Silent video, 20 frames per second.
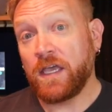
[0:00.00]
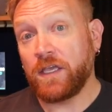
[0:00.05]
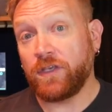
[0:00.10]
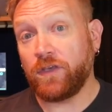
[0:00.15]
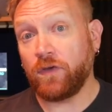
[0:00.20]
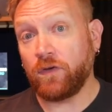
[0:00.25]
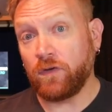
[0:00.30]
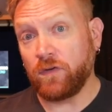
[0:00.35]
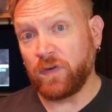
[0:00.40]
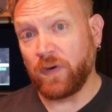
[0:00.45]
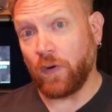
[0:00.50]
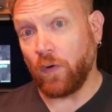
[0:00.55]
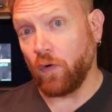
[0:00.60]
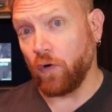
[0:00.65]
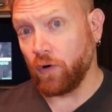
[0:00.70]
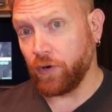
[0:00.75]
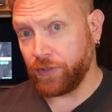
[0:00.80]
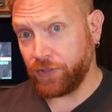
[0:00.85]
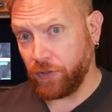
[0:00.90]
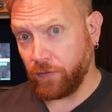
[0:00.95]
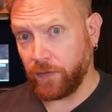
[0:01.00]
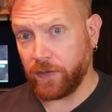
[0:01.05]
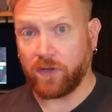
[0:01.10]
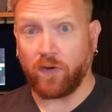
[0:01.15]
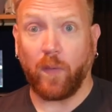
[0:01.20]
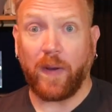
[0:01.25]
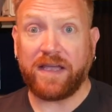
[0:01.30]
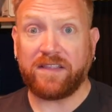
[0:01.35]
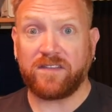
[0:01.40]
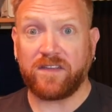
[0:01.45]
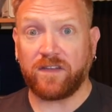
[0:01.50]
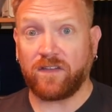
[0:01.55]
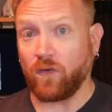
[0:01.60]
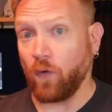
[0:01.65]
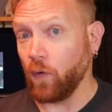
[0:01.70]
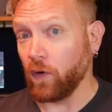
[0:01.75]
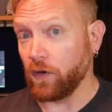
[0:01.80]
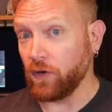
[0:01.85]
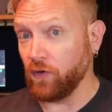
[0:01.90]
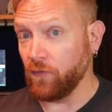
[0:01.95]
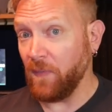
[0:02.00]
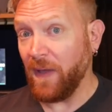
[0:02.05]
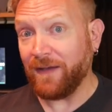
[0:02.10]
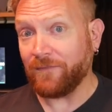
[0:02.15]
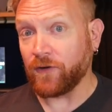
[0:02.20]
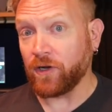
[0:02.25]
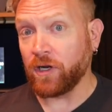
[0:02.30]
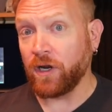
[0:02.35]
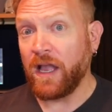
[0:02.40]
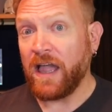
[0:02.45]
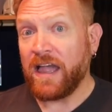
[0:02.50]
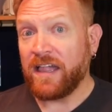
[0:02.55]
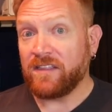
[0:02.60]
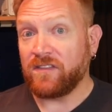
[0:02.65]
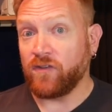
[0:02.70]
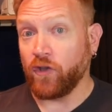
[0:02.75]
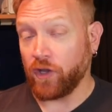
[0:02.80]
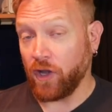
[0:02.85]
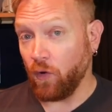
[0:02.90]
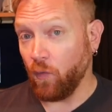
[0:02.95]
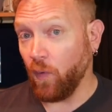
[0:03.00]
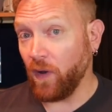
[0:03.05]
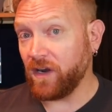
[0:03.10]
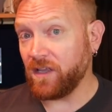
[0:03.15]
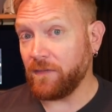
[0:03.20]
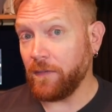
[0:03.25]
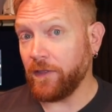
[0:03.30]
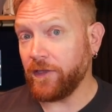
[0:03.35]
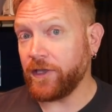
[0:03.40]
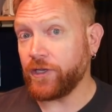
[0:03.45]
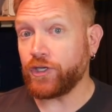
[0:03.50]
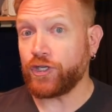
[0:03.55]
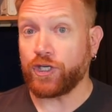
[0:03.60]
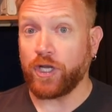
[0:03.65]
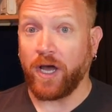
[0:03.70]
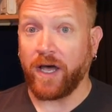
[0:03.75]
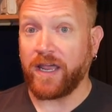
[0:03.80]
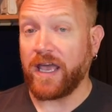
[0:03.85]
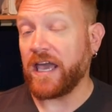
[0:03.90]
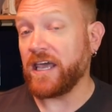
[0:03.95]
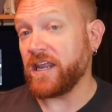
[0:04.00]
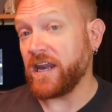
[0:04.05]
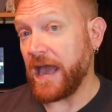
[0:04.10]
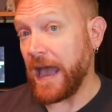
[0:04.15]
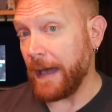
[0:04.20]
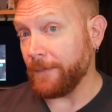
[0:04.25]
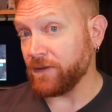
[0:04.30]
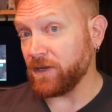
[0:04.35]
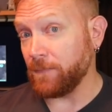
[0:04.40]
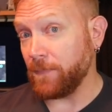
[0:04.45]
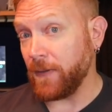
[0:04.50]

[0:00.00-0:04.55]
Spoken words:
You or your acquaintance or whomever took a 1 in a million shot and it happened